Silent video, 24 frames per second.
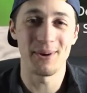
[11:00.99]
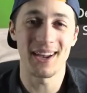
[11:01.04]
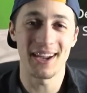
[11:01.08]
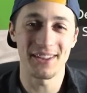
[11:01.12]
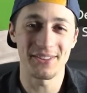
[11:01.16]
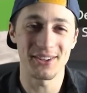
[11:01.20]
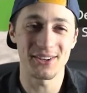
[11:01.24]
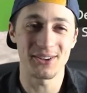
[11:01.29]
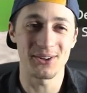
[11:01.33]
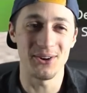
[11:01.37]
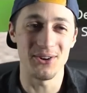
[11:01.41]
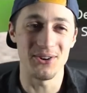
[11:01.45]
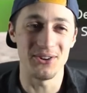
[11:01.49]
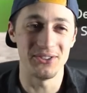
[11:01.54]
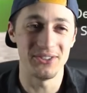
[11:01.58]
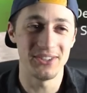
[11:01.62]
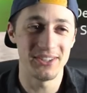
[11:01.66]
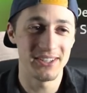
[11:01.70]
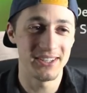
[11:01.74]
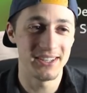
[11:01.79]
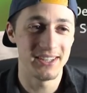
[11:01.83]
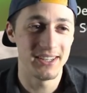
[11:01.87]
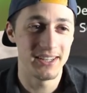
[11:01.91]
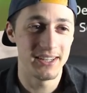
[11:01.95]
got the gold.
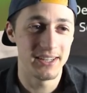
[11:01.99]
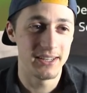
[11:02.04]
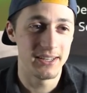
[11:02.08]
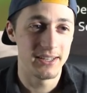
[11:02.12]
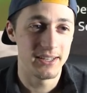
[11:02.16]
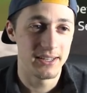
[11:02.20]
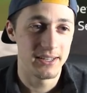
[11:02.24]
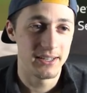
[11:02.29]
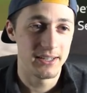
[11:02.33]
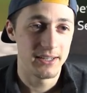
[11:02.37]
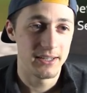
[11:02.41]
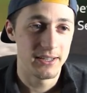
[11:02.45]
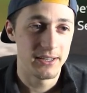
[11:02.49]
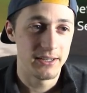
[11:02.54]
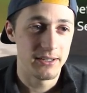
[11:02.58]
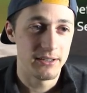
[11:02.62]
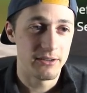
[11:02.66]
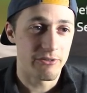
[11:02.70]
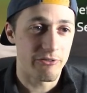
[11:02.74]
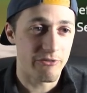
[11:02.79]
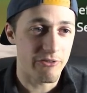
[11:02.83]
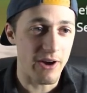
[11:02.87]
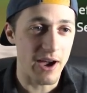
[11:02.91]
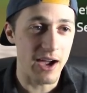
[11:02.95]

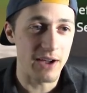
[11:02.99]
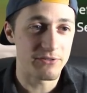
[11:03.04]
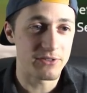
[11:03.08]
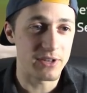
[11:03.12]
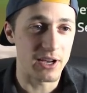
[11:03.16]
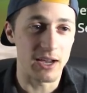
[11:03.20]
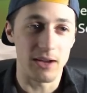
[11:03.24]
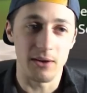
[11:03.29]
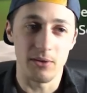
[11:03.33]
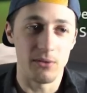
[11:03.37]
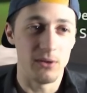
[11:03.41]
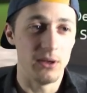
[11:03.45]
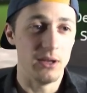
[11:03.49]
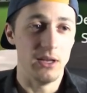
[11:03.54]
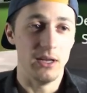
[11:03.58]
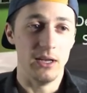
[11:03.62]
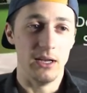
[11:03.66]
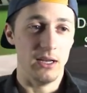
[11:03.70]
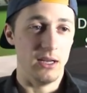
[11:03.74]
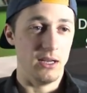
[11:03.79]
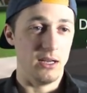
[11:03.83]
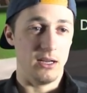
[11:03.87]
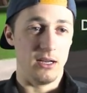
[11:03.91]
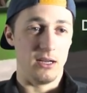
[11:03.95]
Five times.
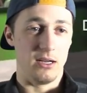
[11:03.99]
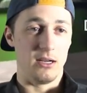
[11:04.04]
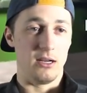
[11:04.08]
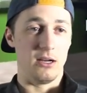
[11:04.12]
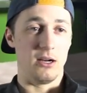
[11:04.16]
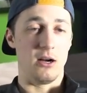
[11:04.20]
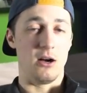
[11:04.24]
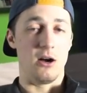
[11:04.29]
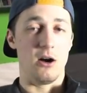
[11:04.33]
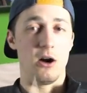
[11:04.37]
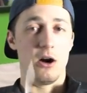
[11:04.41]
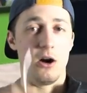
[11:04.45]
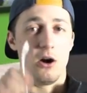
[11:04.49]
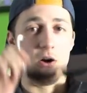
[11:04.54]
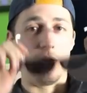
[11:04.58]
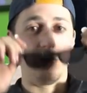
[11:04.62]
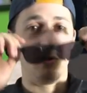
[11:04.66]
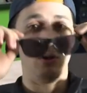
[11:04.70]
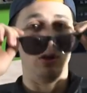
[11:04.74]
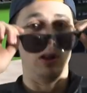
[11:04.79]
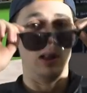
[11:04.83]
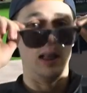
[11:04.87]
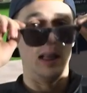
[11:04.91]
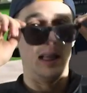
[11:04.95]

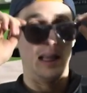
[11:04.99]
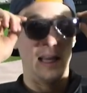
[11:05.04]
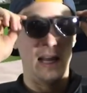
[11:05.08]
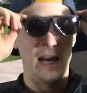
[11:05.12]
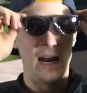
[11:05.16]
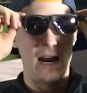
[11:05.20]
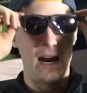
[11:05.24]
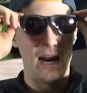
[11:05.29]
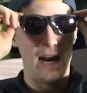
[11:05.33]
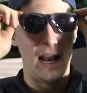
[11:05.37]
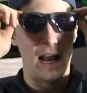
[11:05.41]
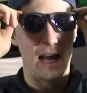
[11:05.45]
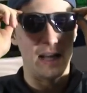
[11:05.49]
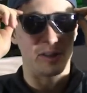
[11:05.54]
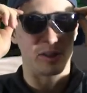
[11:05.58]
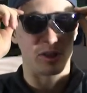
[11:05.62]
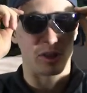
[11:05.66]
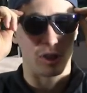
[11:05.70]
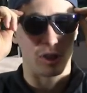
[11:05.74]
Holy, let's